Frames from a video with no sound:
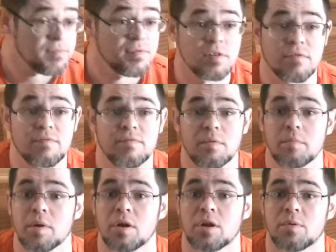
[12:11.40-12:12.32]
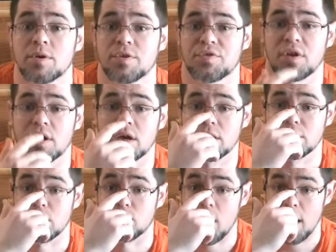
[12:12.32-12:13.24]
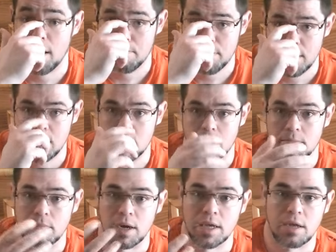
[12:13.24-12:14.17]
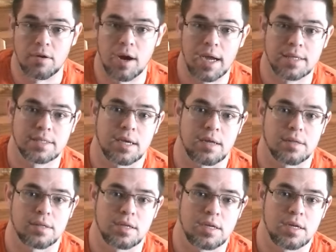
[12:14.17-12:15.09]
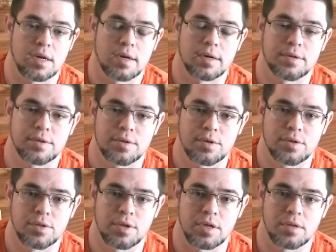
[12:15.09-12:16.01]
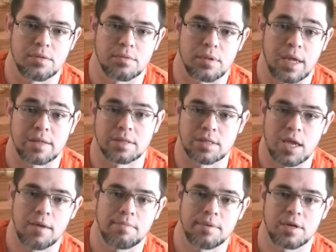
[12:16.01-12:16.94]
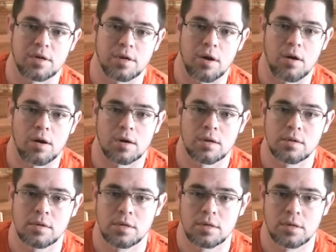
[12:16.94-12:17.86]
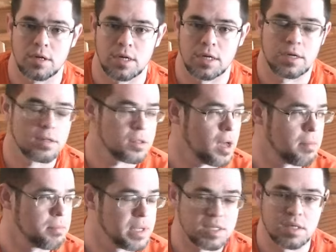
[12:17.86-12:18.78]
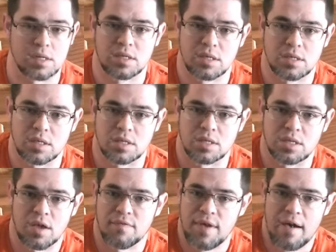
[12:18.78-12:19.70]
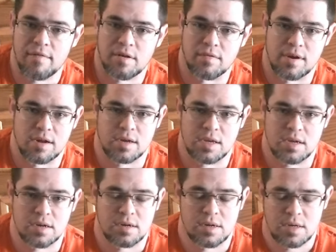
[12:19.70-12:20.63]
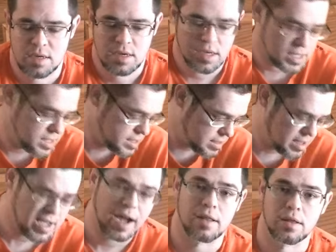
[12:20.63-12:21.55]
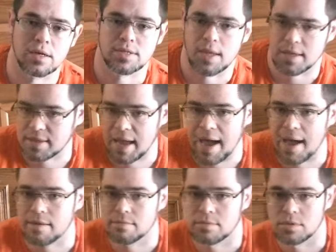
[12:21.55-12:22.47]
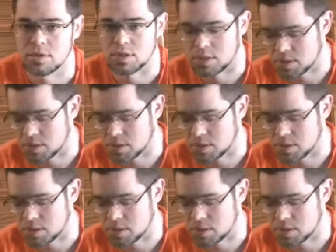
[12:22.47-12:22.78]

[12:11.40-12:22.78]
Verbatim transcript: if you're familiar with uh, Liriope or monkey grass out in the uh, the landscape in your yard, uh, a lot of businesses and stuff have it around here. Uh, it kind of looks like that, just